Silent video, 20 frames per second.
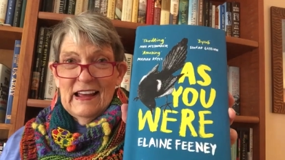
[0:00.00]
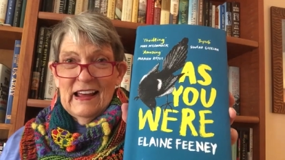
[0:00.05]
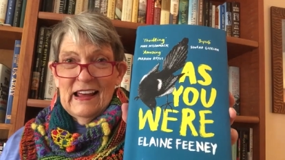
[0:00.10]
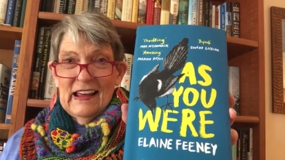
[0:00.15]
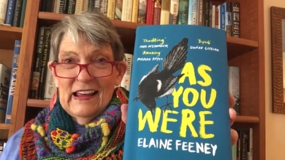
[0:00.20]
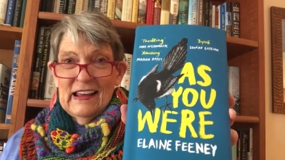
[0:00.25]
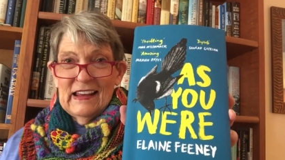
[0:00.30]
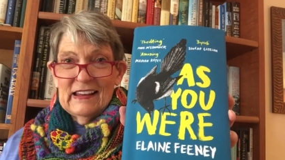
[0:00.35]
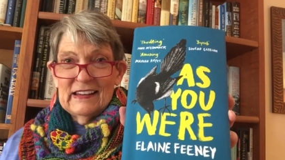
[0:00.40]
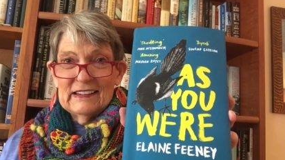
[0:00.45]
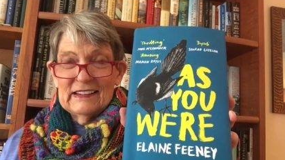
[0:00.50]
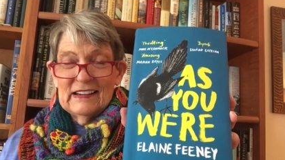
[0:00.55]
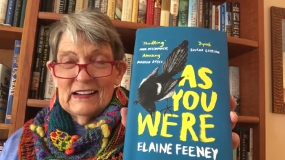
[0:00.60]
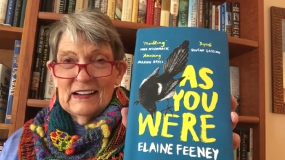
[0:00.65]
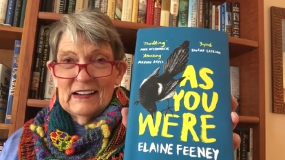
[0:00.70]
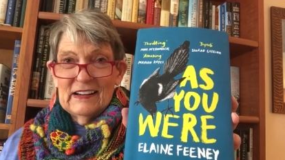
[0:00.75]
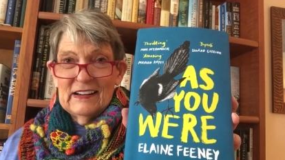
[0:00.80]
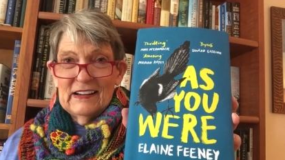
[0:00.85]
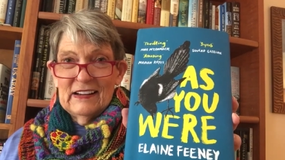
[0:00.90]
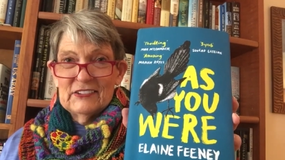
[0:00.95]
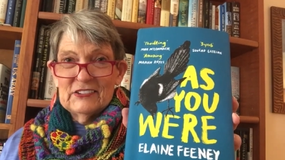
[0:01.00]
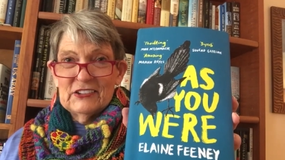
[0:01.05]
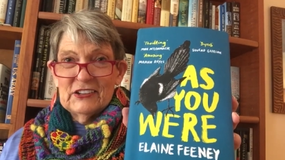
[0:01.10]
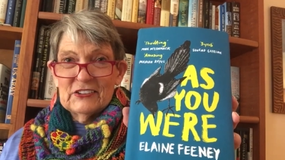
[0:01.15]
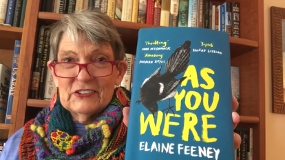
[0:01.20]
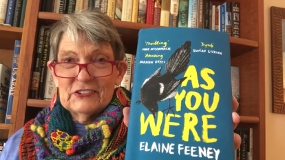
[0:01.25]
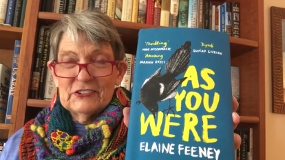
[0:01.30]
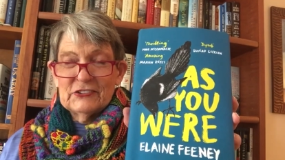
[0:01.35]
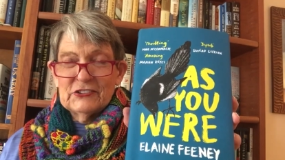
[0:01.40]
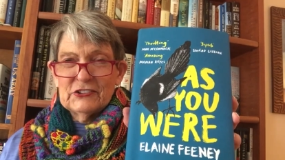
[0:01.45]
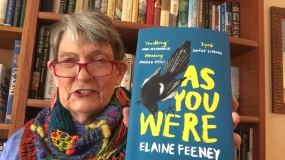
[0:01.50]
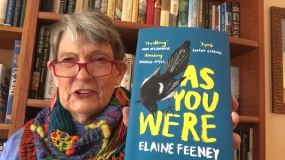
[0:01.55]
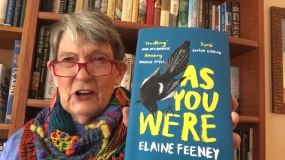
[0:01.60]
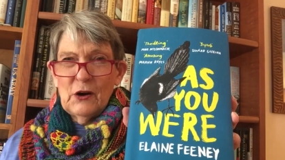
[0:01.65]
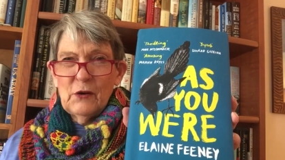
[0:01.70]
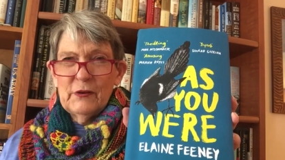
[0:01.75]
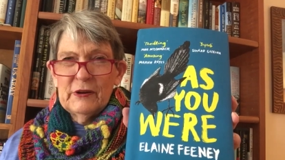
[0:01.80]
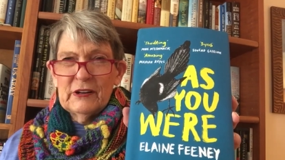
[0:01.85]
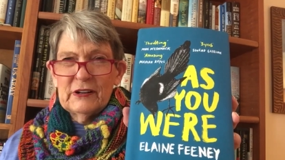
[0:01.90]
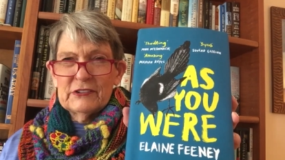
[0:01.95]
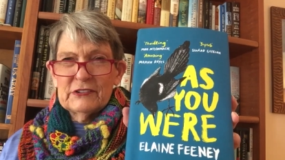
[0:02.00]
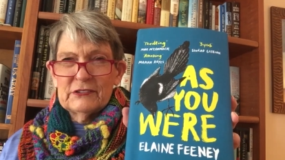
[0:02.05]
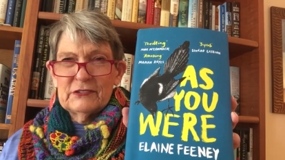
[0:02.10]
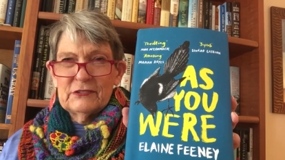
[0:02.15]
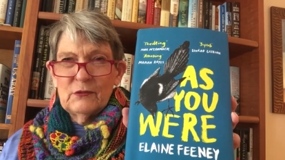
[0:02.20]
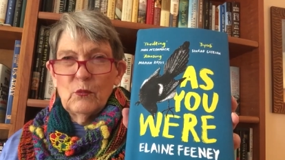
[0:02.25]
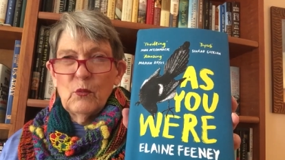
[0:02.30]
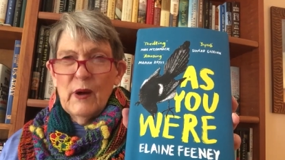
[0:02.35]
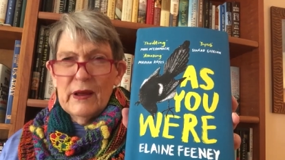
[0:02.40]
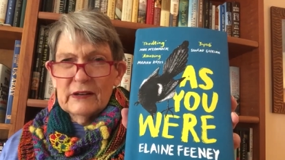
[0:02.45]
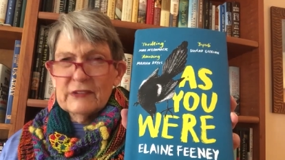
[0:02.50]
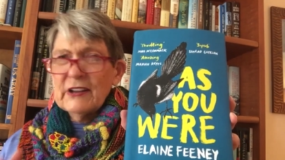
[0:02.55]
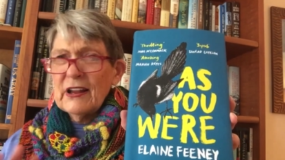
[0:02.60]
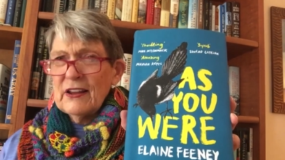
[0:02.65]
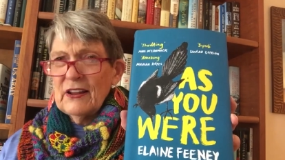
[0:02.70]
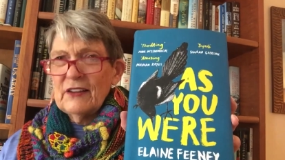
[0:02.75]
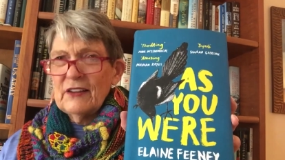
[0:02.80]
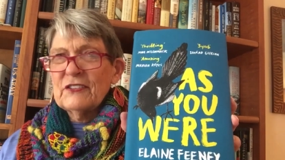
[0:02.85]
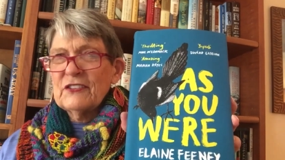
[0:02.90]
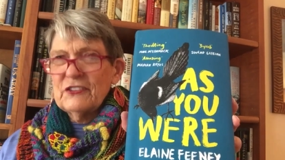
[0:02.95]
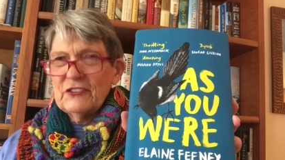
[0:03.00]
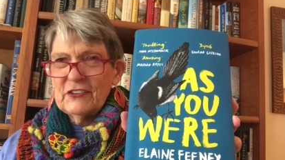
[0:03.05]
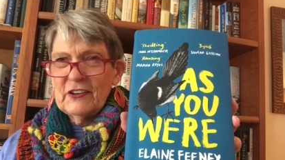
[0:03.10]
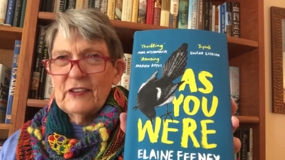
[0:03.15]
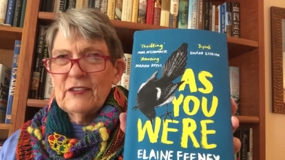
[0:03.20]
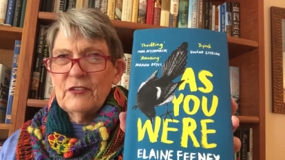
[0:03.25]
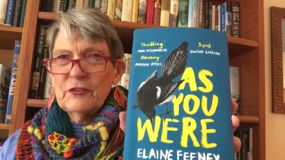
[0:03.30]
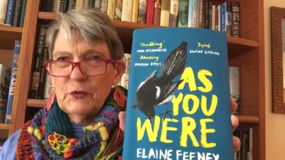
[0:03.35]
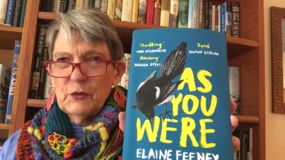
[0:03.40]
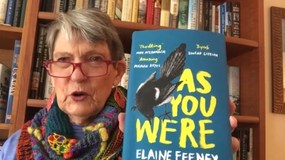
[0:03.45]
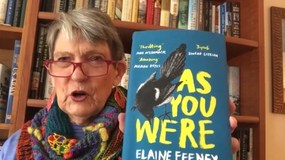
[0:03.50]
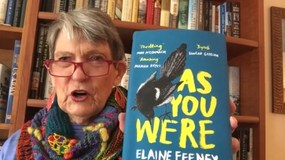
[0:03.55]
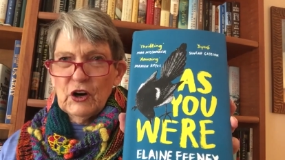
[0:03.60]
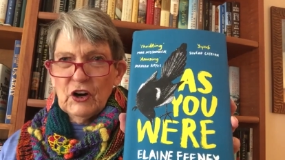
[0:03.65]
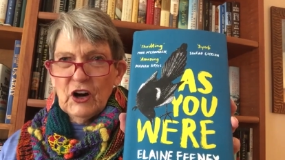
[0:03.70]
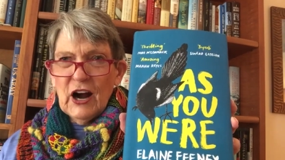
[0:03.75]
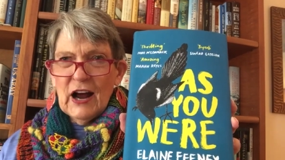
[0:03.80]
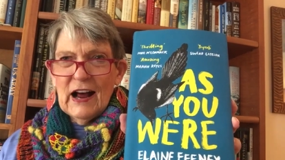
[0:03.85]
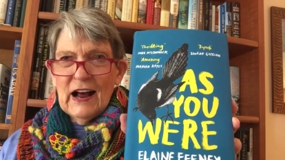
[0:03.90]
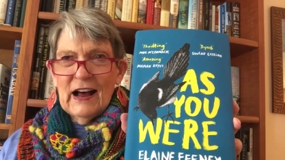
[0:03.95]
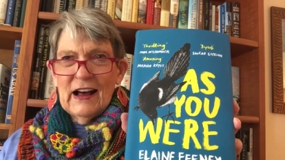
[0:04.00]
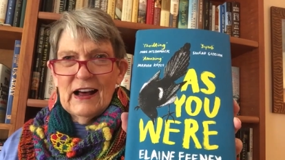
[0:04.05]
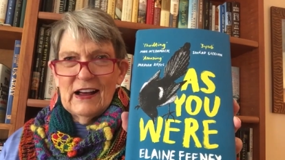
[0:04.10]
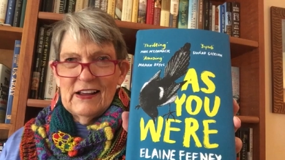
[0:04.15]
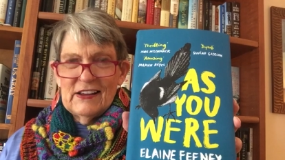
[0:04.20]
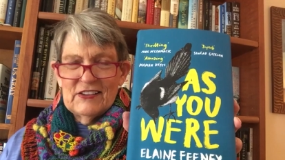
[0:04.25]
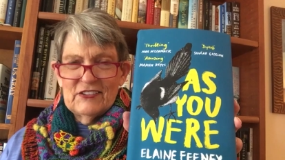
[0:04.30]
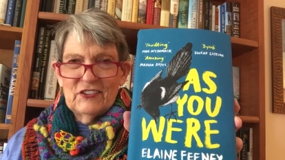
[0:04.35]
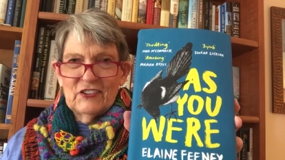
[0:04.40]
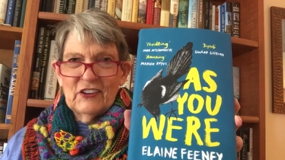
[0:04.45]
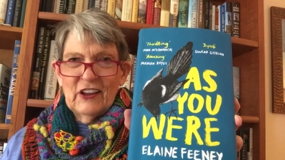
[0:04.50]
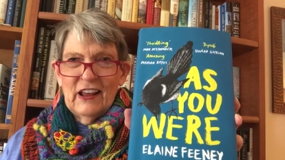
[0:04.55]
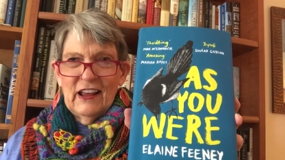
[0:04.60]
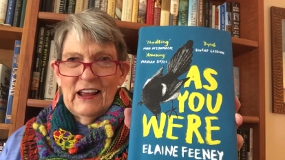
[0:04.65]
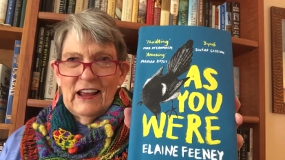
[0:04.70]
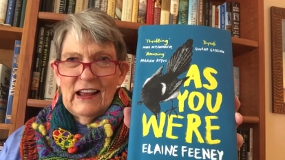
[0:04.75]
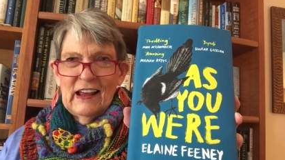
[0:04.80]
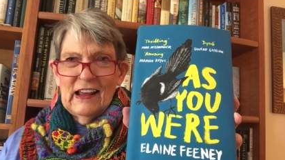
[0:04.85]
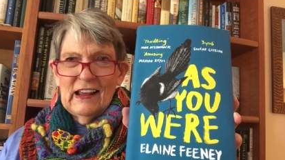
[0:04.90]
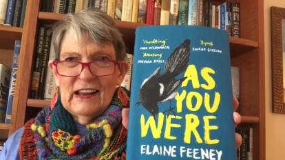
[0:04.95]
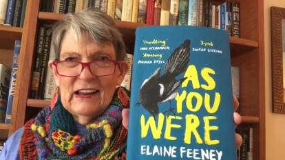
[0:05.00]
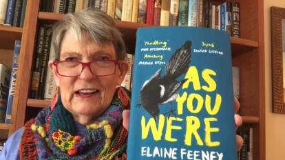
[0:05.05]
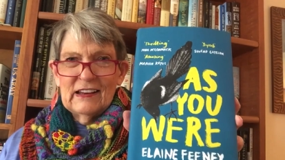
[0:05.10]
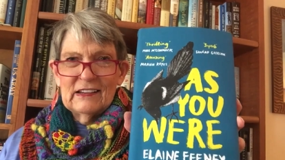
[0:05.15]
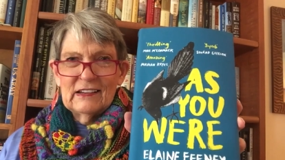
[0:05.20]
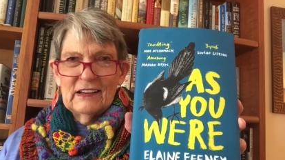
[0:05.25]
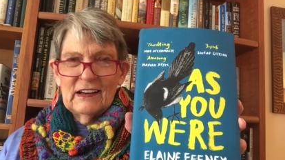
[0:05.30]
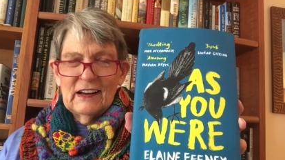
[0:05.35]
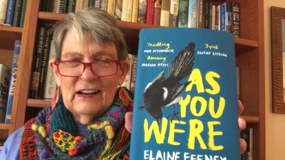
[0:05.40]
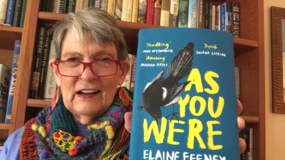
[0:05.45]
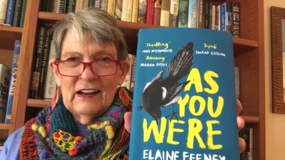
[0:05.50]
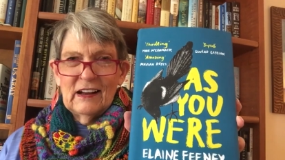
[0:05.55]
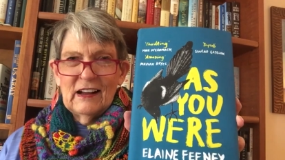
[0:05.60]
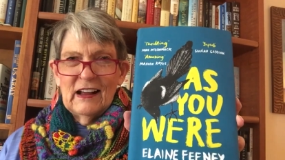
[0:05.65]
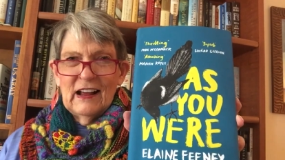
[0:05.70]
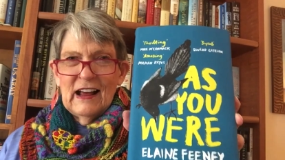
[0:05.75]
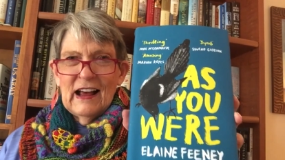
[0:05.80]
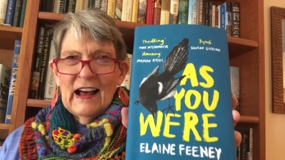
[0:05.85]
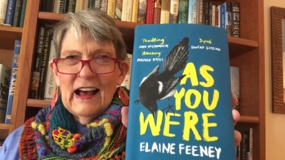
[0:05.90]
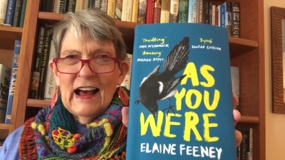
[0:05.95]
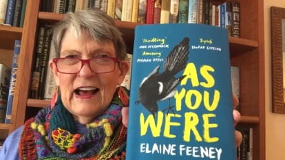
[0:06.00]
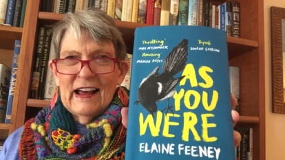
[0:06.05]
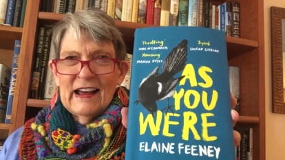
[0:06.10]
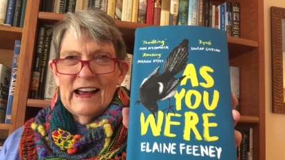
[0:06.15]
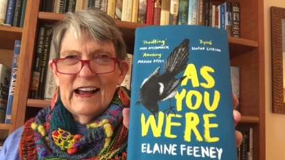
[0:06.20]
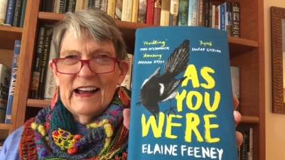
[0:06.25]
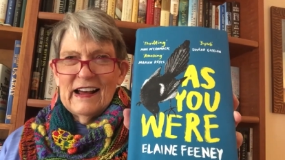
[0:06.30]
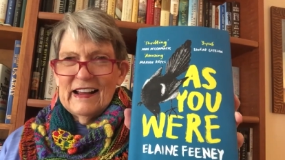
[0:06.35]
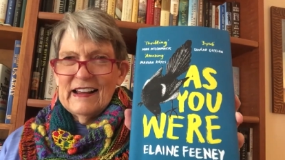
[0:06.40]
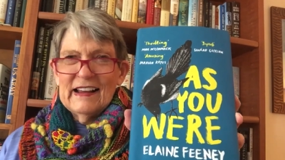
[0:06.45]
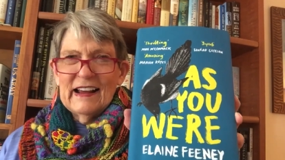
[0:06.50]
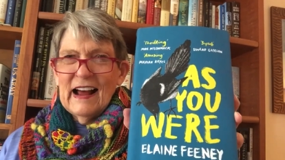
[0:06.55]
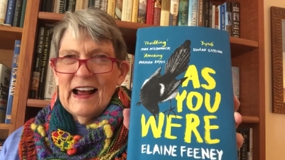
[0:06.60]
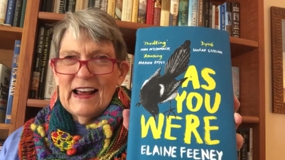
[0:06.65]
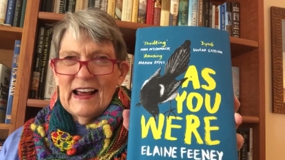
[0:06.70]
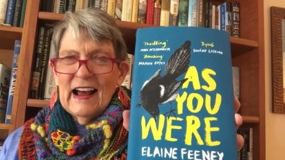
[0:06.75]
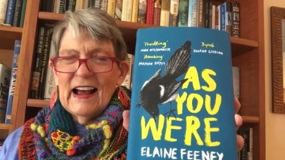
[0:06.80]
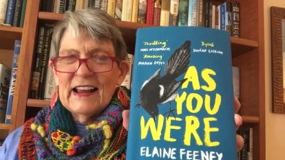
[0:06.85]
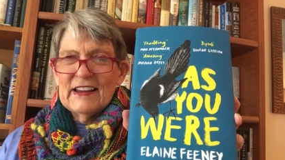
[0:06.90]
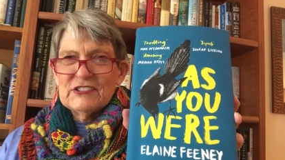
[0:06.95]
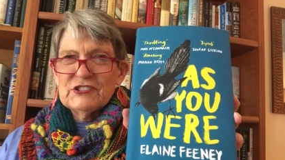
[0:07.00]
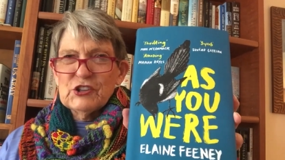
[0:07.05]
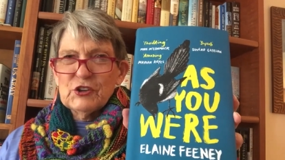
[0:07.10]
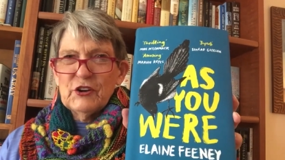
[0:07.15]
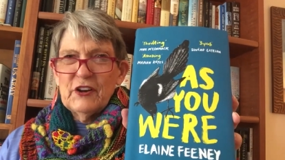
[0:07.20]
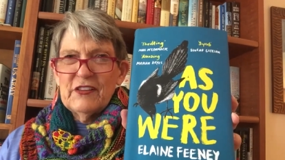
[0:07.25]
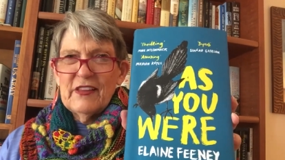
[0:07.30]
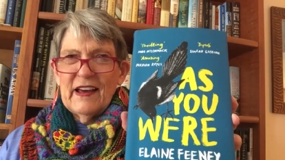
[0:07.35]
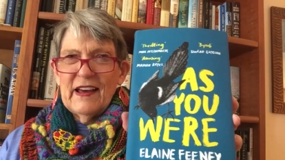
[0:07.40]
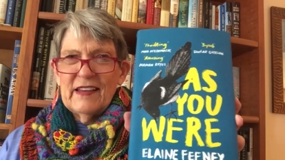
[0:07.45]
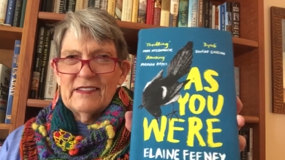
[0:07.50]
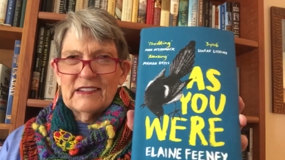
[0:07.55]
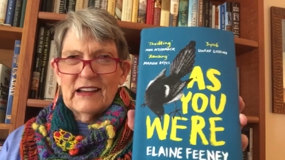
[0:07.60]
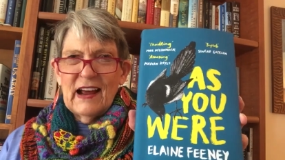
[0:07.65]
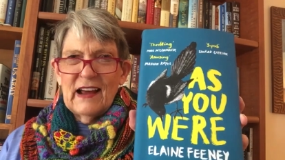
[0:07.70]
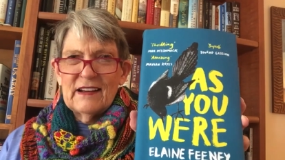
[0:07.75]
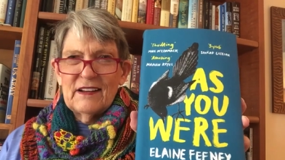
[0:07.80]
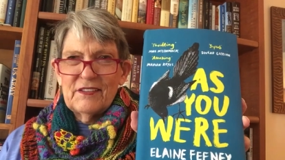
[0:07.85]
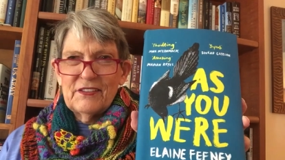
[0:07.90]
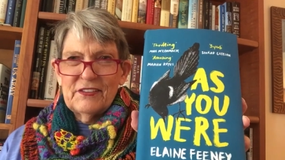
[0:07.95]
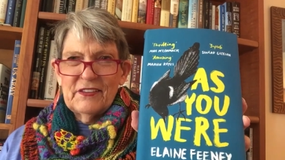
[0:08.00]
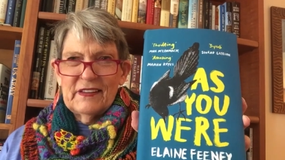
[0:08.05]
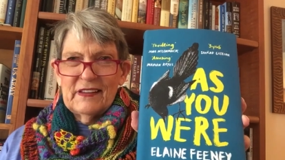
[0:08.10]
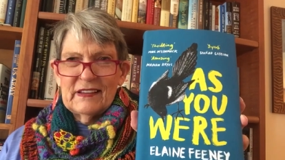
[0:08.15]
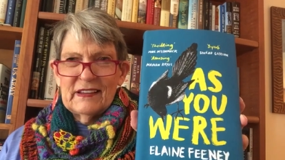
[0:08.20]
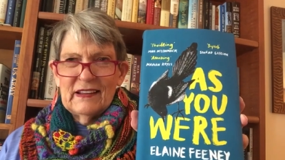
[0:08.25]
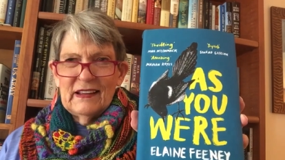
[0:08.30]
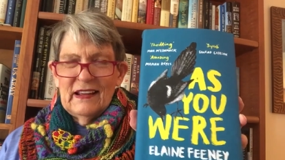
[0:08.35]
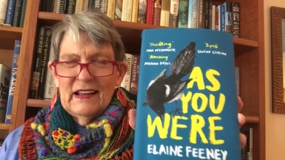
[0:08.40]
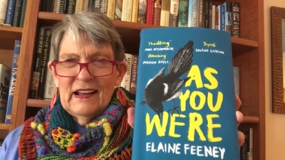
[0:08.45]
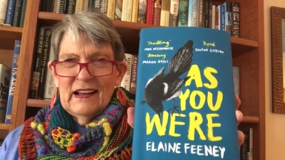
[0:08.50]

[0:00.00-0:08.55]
And uh, it's just so real well done, seen through her eyes. And uh, I, I, I, enjoy that kind of thing.